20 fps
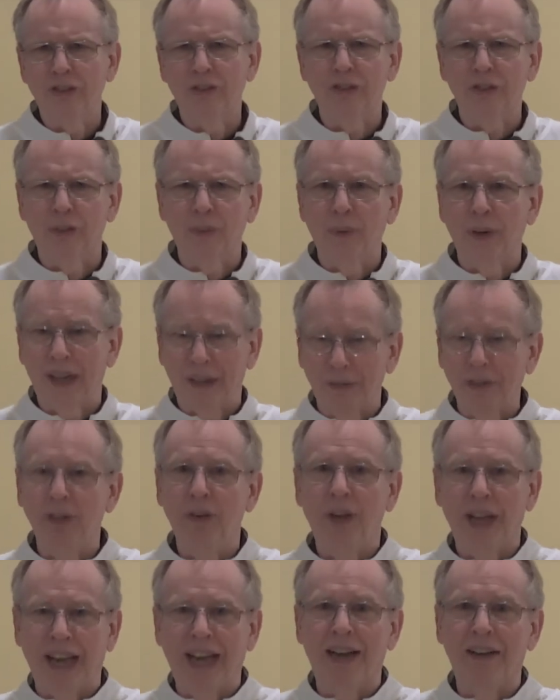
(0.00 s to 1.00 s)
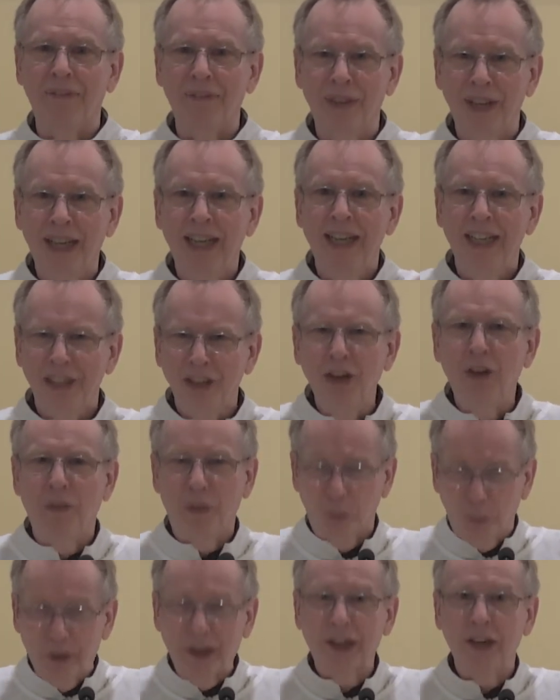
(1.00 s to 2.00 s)
or whatever you have. You know, the
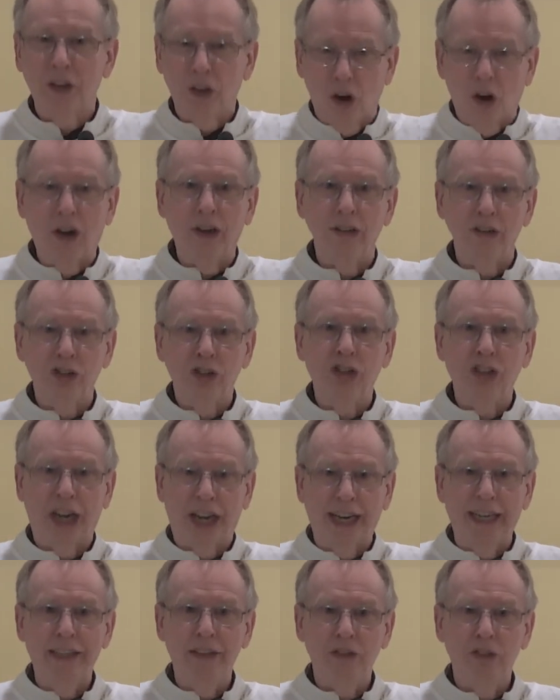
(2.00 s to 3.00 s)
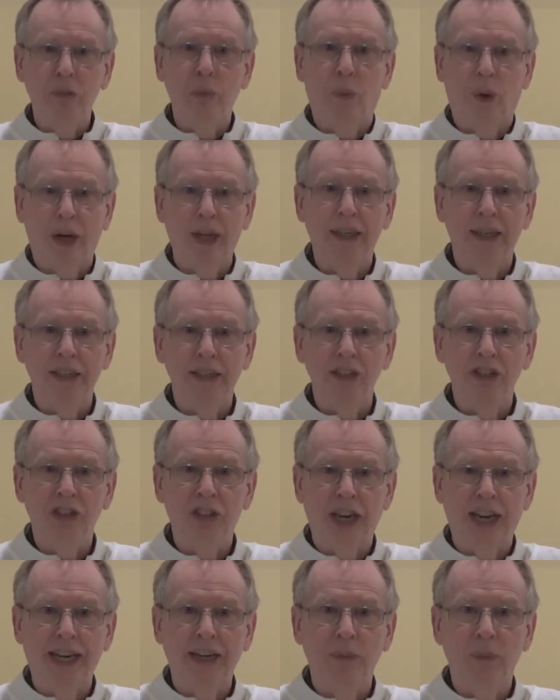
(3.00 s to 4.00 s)
real large change one,
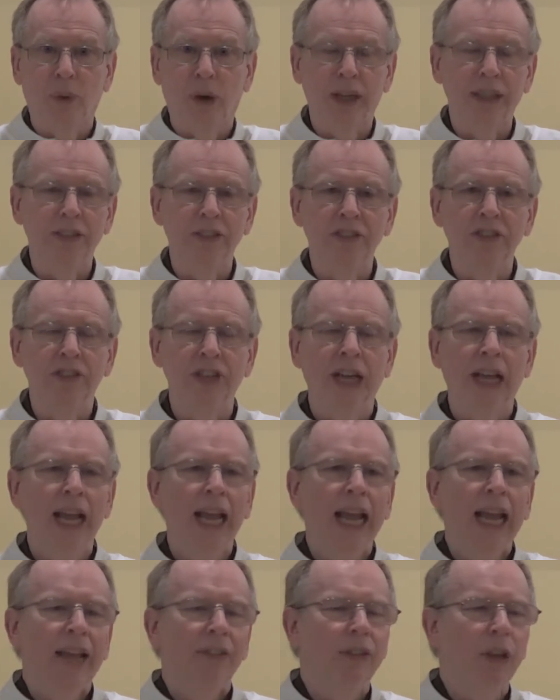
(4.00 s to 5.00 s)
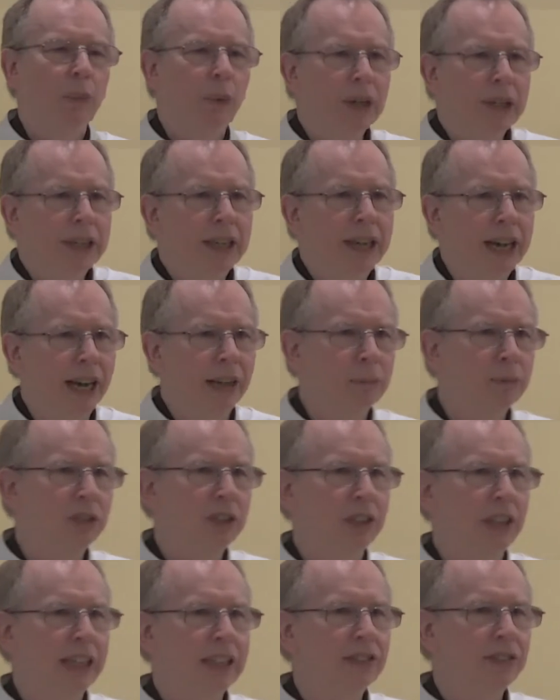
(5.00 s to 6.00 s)
chain ones. They went to Cubs
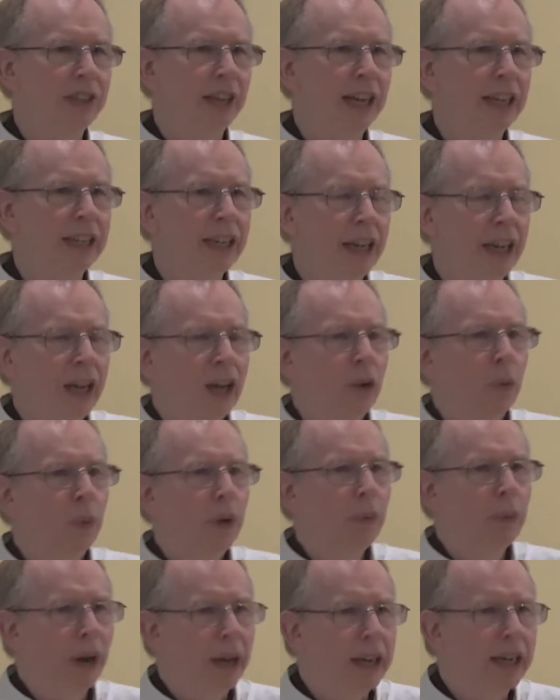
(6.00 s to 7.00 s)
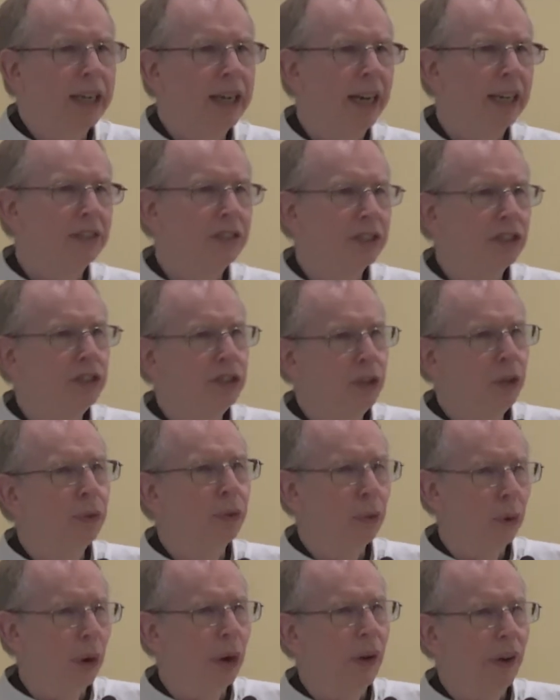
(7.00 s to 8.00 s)
and they said, We recognize that you
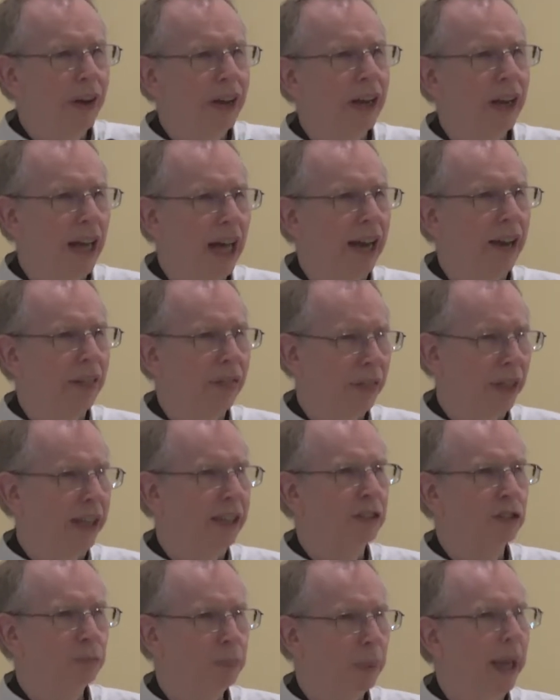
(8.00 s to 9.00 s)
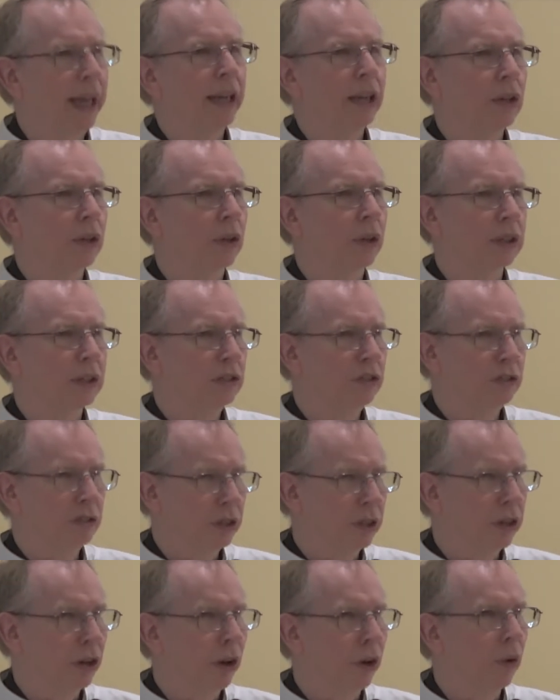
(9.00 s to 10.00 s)
throw out a lot of things, baked goods,
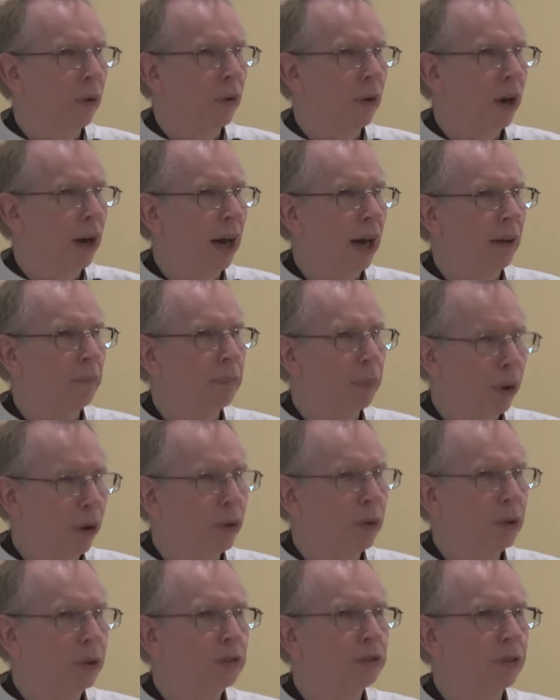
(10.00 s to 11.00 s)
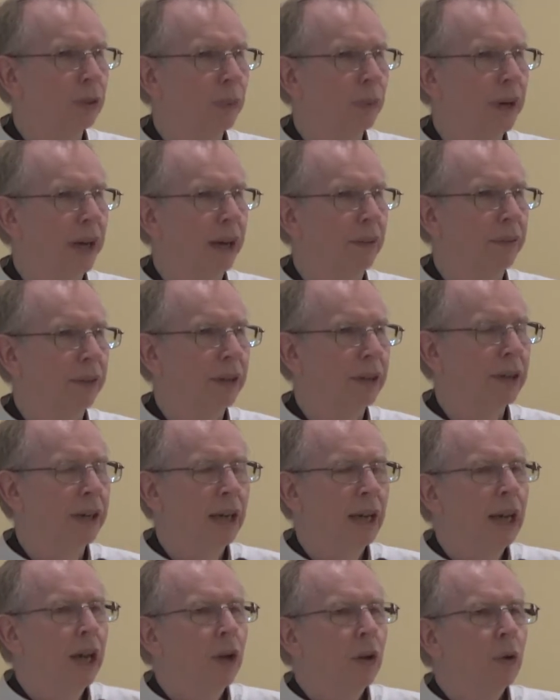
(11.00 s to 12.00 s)
you know, uh, produce or whatever.
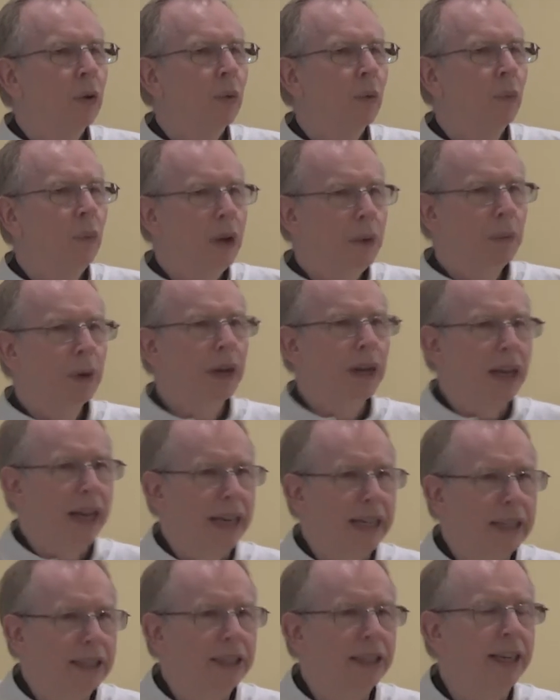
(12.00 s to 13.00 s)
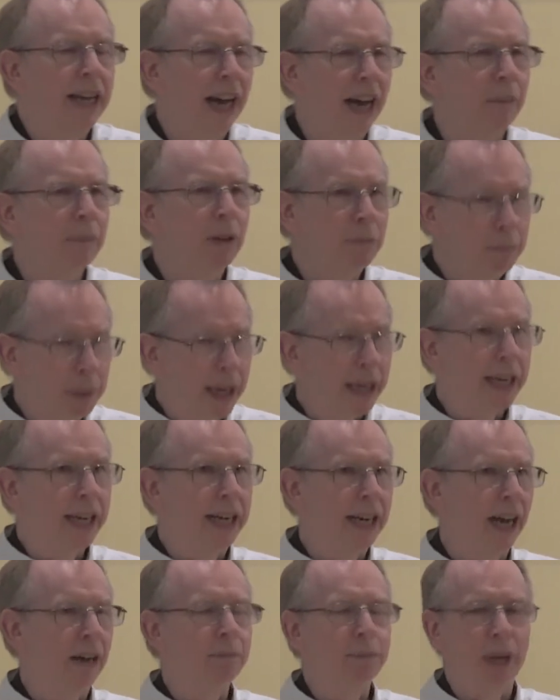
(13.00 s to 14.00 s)
We would like to come and pick
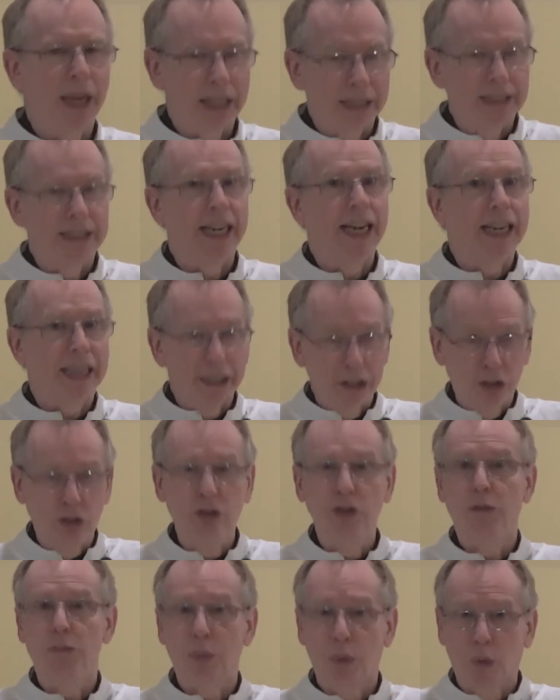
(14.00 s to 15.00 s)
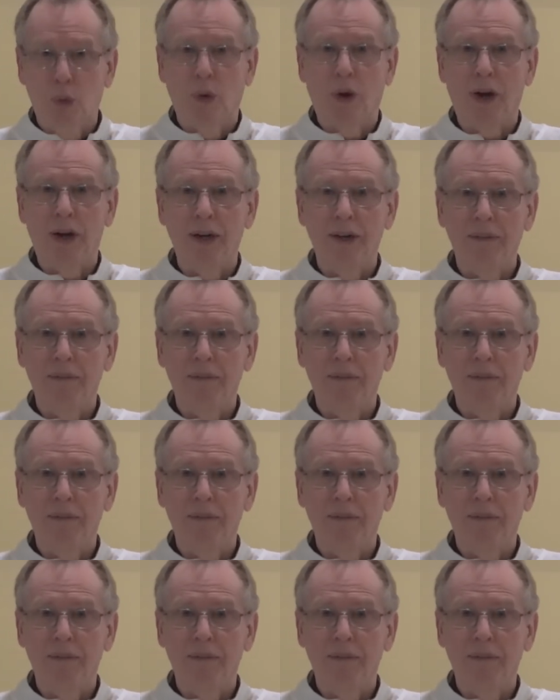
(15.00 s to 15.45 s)
it up and take it to the poor.